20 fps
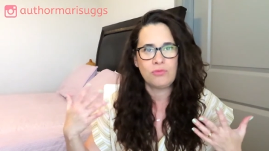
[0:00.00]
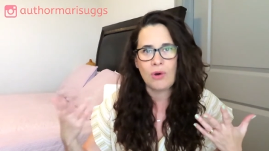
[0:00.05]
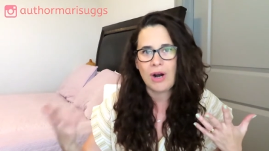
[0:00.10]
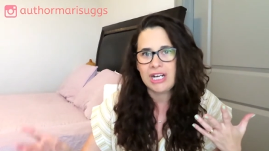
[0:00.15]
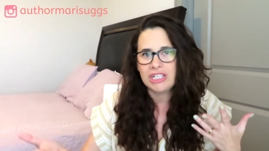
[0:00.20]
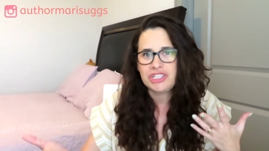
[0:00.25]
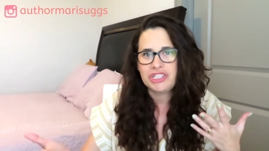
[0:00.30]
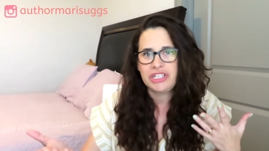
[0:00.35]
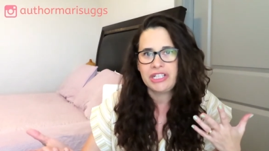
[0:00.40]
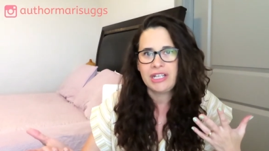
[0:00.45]

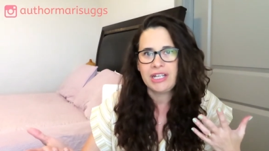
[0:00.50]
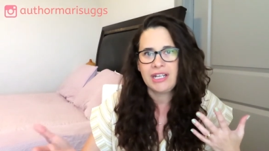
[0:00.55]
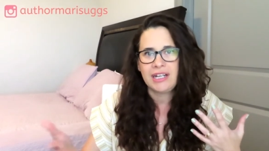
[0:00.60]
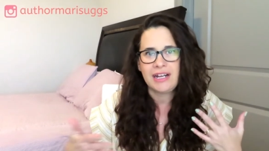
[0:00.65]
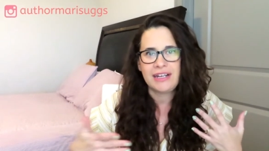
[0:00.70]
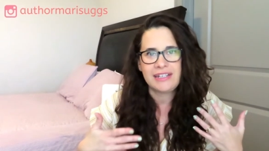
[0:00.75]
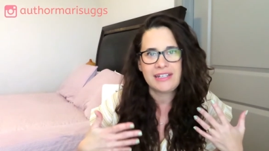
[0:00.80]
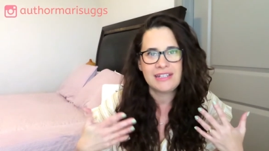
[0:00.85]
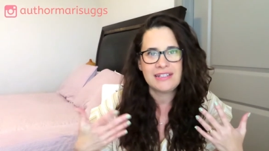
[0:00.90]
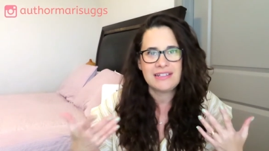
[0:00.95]
watching it,
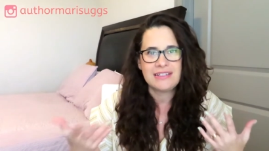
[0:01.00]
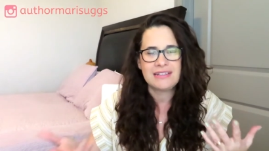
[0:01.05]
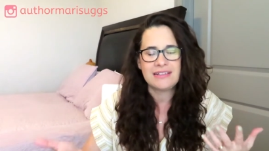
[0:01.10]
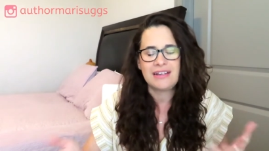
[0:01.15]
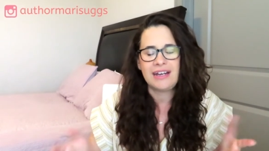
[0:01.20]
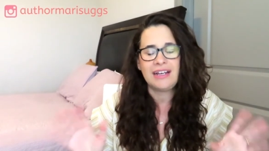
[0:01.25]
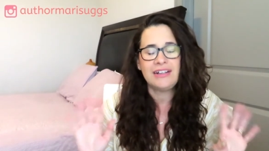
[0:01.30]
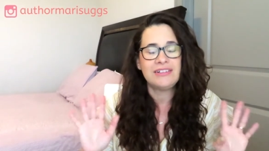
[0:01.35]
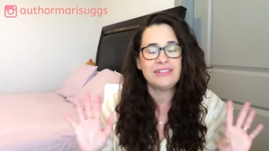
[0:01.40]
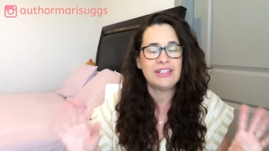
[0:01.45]
I can,
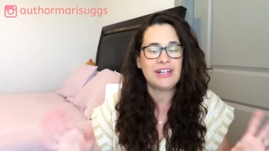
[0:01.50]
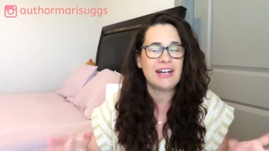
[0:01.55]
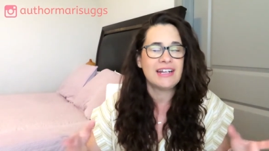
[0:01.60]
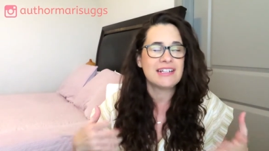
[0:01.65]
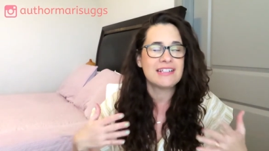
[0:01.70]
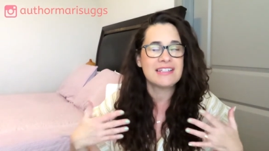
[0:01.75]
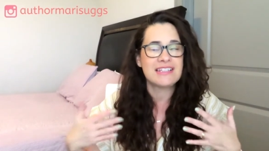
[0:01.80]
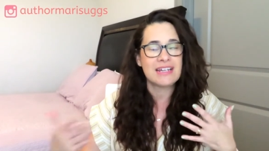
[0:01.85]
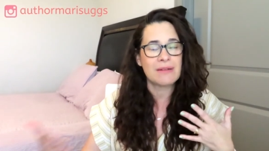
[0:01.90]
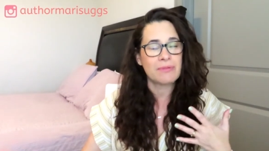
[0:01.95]
I don't know, I
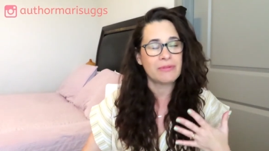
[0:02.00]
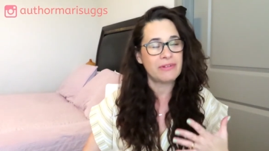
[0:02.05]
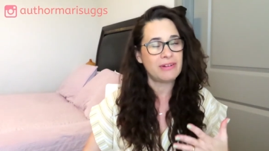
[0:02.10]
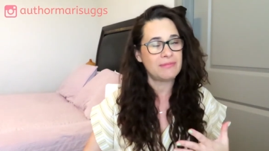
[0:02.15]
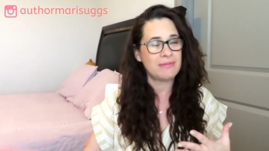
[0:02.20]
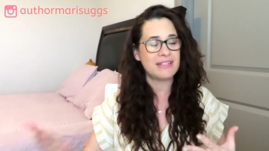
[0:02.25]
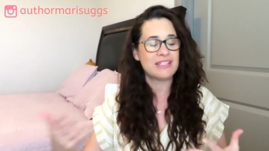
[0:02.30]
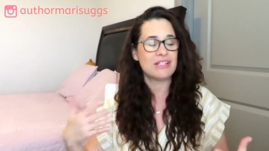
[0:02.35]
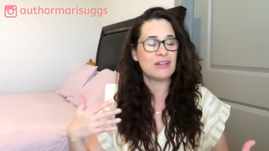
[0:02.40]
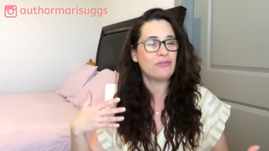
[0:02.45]
can separate
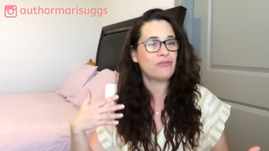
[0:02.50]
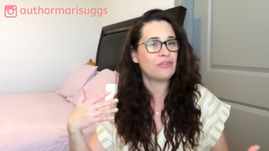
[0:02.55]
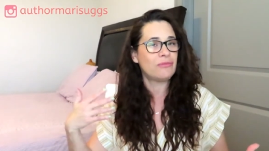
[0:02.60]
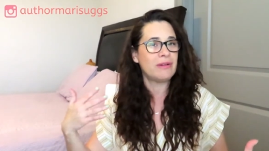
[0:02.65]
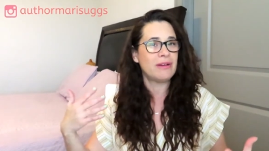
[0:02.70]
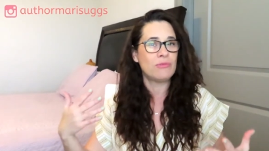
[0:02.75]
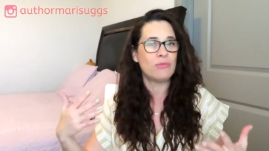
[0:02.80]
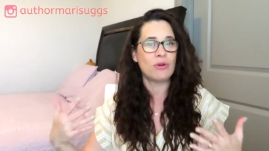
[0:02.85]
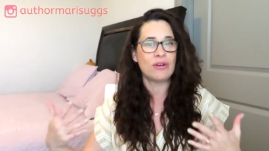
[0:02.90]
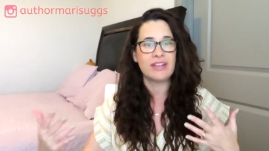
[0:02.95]
myself from
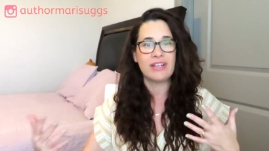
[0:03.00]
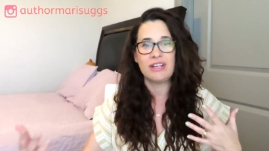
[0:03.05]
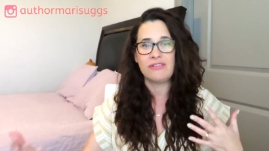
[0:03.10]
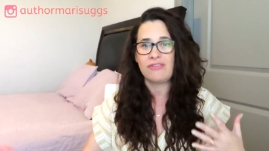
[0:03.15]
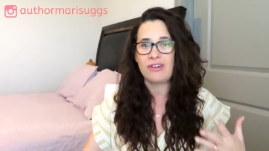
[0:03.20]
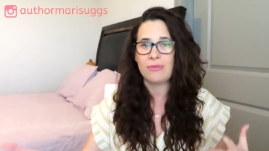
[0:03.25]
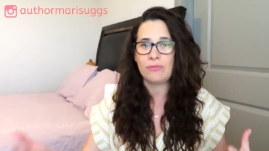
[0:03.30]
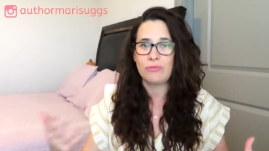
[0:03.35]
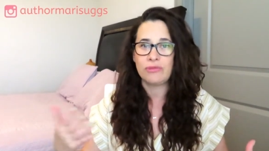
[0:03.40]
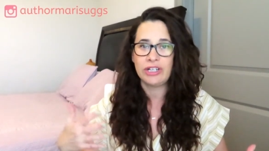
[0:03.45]
it more than if
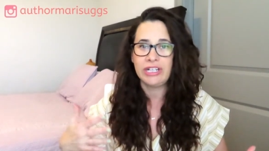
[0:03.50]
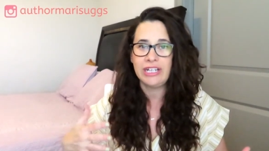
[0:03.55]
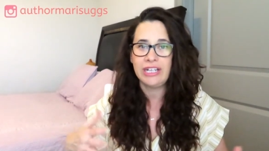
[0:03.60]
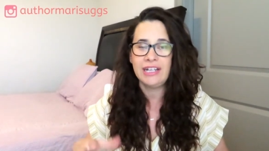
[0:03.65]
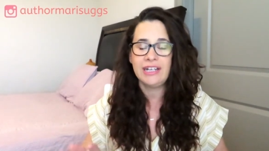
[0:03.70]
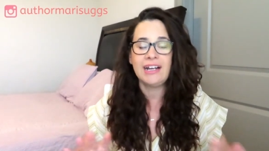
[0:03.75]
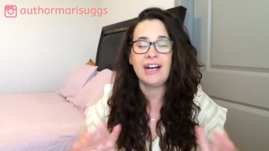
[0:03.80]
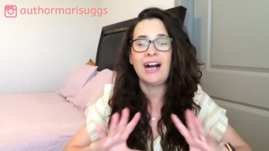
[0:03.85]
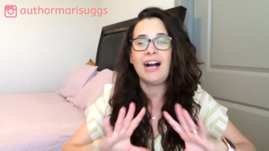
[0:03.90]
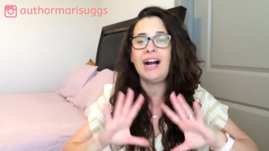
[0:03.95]
I'm
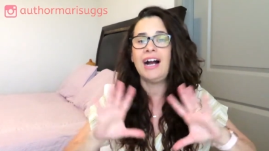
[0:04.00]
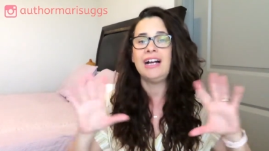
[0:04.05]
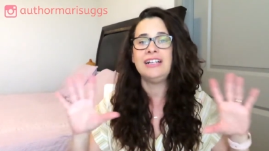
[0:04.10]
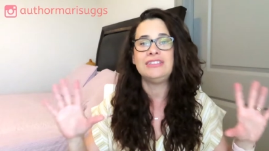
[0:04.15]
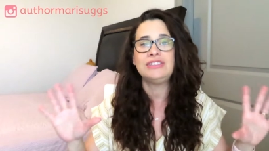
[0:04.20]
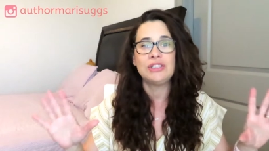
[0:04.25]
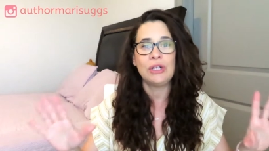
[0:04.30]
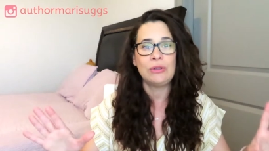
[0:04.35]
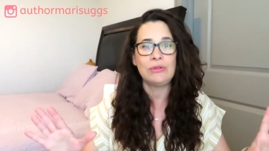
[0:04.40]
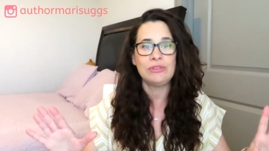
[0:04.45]
reading. I
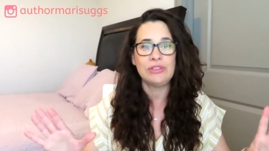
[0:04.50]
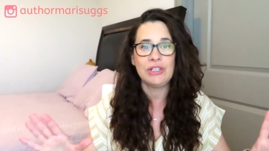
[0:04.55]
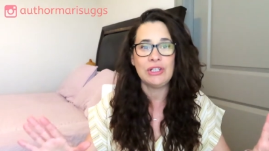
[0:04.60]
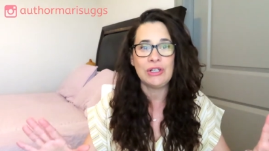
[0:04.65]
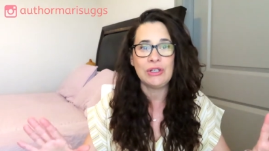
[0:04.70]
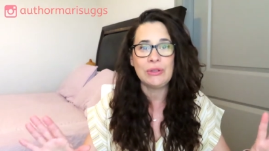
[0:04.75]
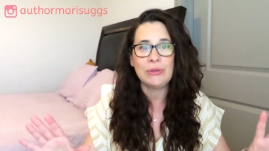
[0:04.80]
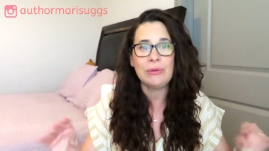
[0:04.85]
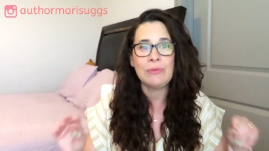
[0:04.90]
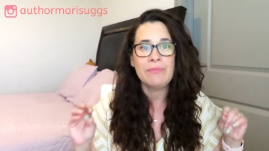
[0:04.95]
don't
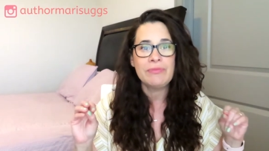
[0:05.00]
know.